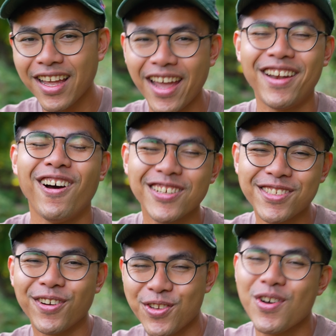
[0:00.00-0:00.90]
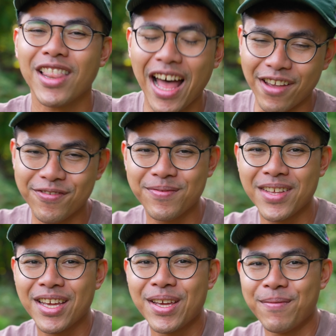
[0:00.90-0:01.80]
and also your life.
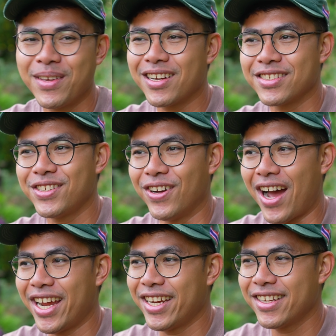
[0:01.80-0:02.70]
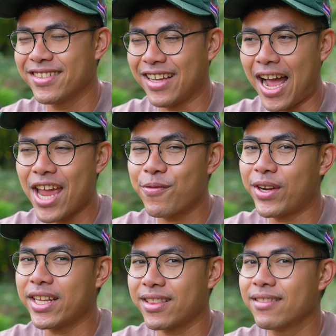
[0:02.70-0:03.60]
Because, you know, I
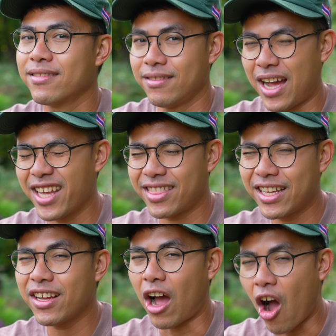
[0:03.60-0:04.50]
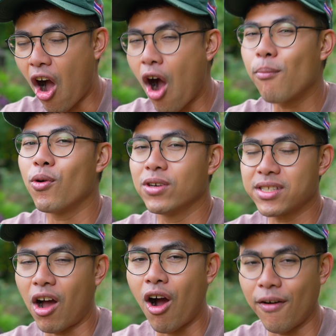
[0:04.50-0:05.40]
read, I think, almost
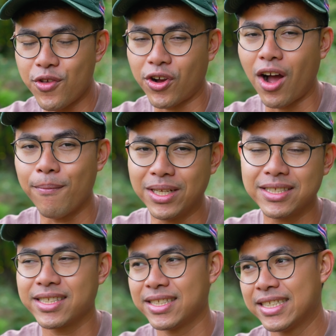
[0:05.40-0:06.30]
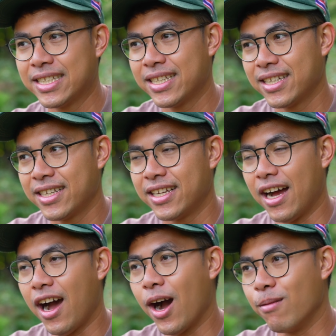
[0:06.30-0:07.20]
all of your comments,
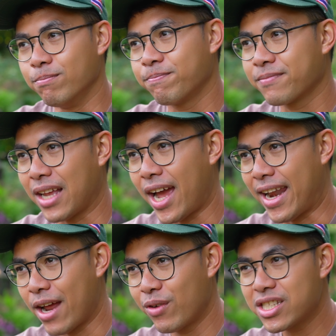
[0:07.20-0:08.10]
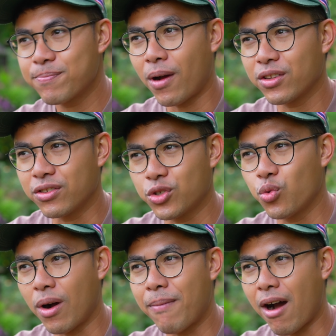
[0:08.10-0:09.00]
and I respond
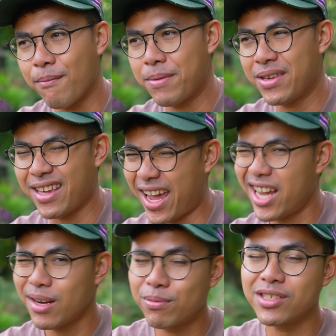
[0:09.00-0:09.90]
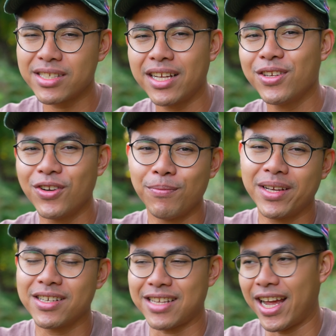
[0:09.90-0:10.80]
to about maybe 80%, you know,
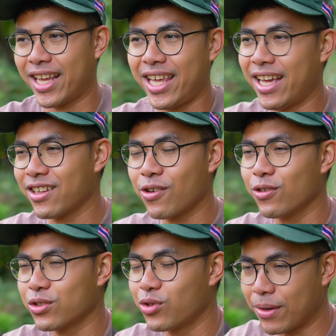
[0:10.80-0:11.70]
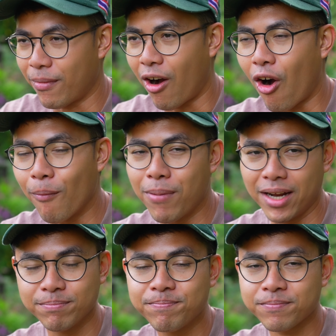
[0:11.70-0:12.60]
because I can't go through them all, but